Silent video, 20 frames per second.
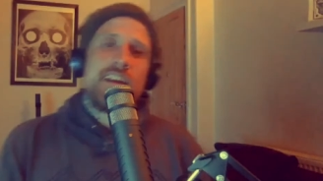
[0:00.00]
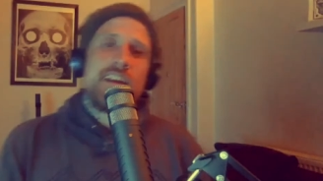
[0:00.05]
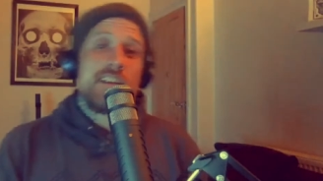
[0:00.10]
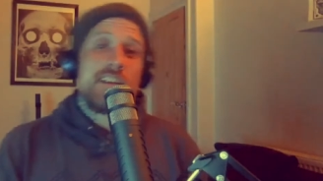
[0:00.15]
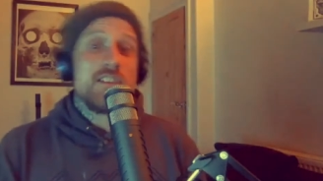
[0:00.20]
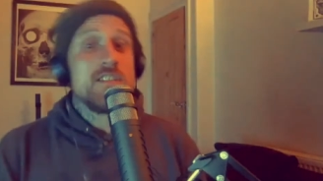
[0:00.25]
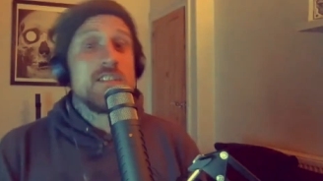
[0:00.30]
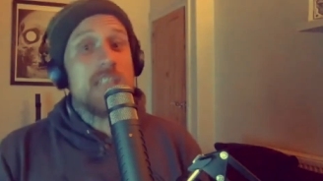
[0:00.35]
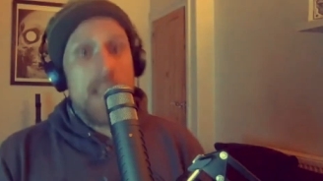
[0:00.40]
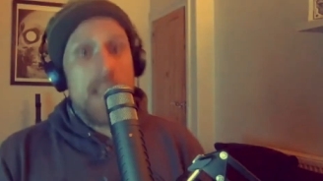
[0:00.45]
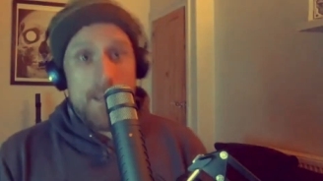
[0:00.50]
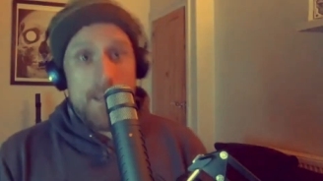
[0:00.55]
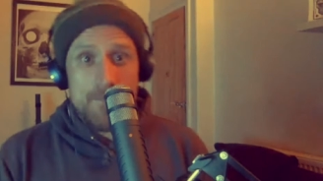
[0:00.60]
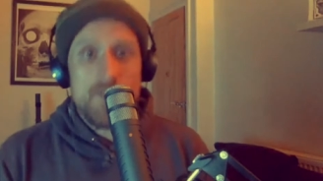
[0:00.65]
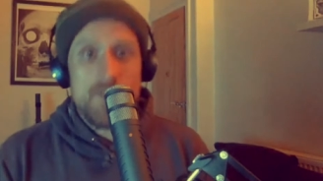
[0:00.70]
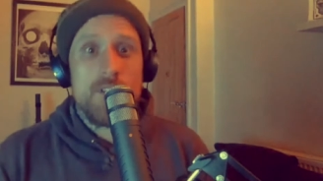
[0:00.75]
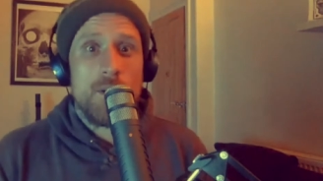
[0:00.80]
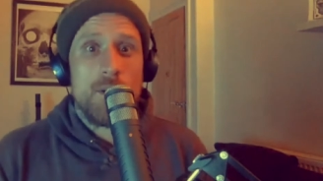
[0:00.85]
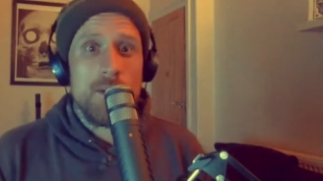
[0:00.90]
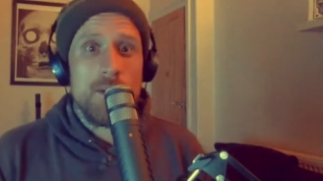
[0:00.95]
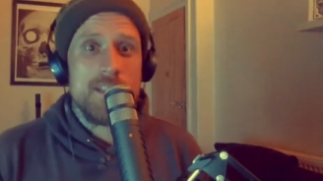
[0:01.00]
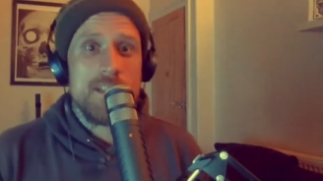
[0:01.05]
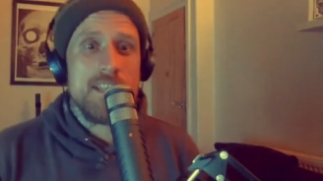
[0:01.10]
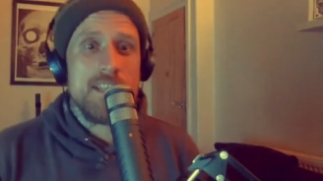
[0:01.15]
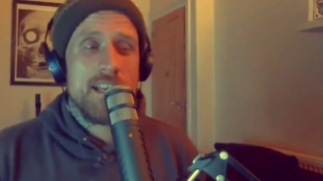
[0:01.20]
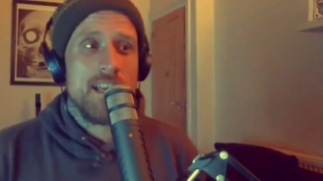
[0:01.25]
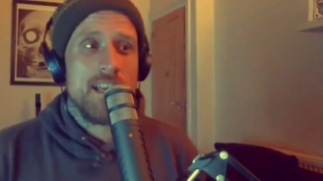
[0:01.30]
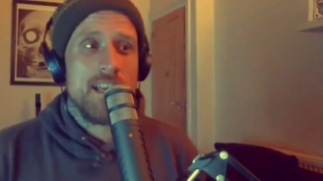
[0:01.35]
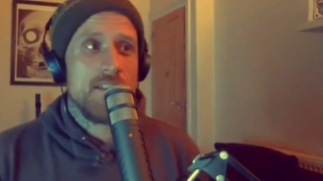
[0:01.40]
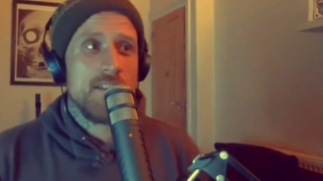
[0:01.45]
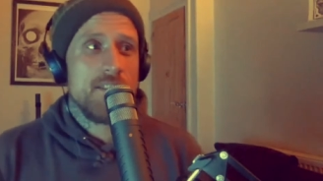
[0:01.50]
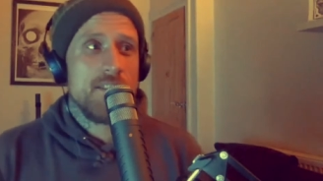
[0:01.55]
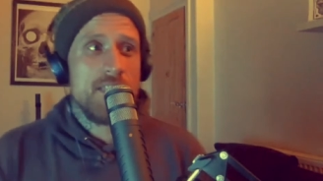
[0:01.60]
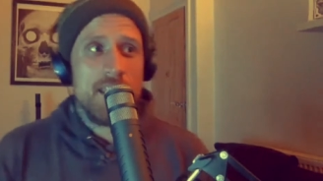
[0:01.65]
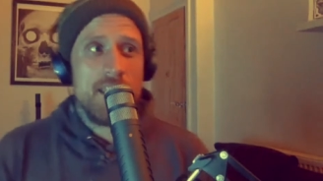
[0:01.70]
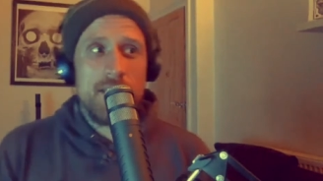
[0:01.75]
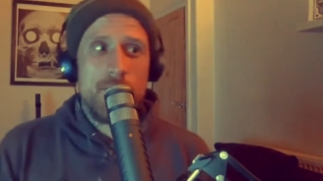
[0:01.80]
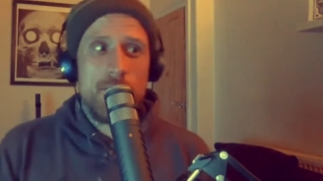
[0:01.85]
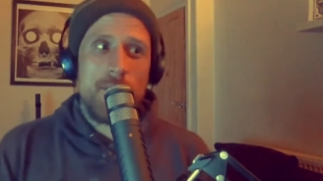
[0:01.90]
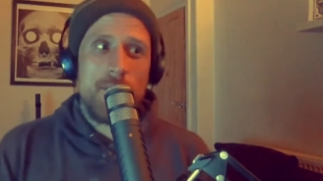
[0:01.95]
Yeah. So it's that kind of
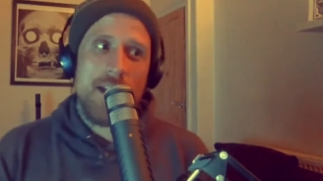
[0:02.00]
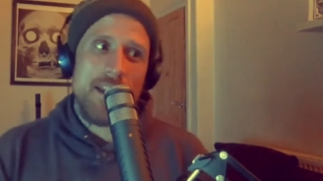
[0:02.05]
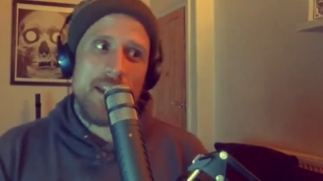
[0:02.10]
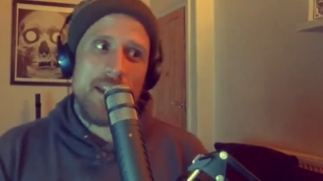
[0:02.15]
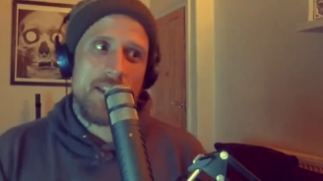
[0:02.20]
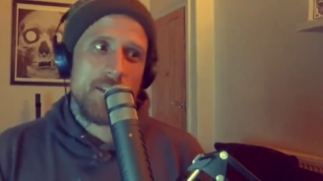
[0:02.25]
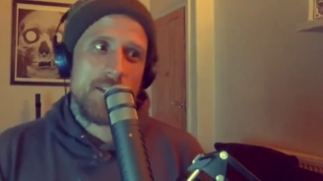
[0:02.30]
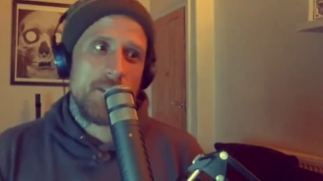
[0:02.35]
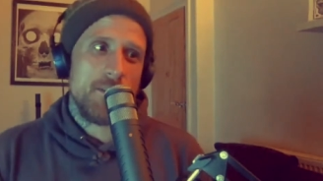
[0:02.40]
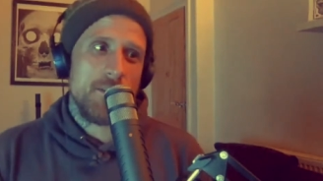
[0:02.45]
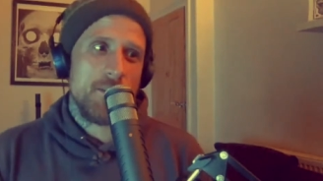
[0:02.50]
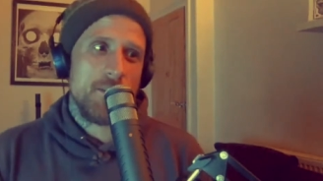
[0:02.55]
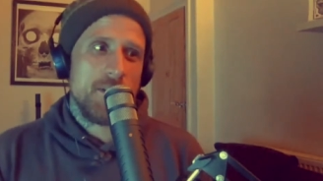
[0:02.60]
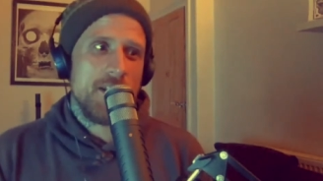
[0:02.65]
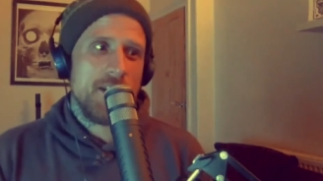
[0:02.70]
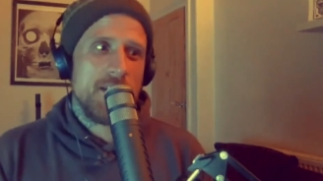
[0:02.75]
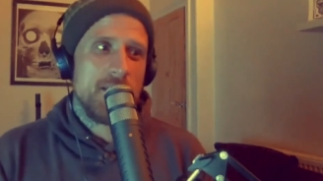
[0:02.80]
thing where, you know,